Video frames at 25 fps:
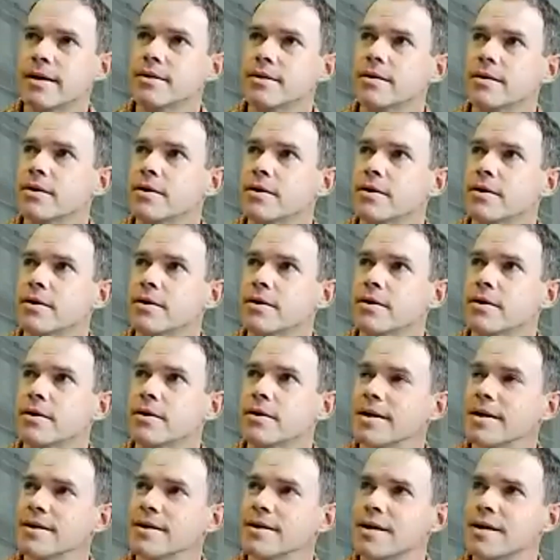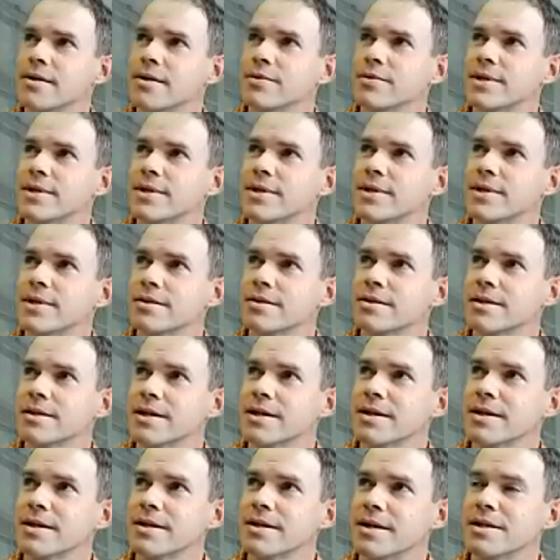it was actually,
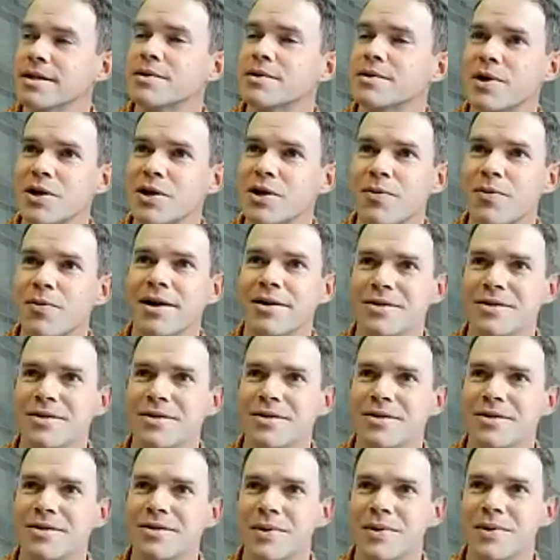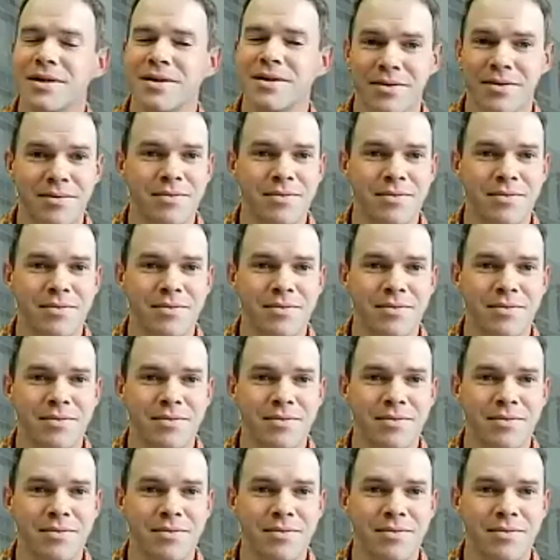it's been a while since we